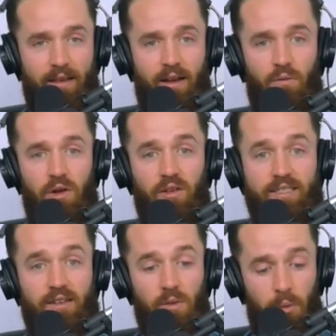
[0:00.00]
I
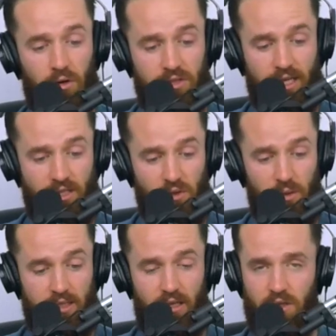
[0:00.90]
realized every person had a
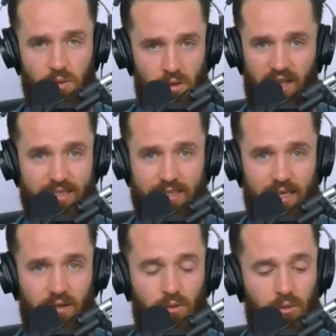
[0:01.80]
story to tell. These were the lessons that
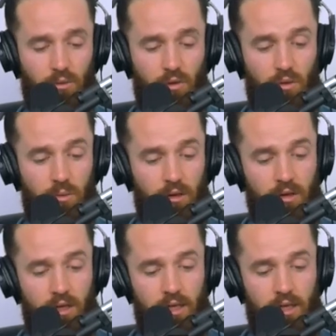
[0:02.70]
I learned through the Uber.